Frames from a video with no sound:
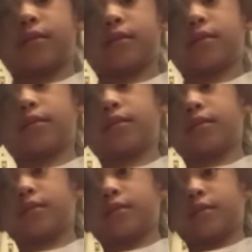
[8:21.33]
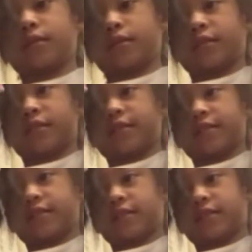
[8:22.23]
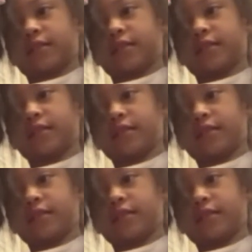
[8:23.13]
[no speech]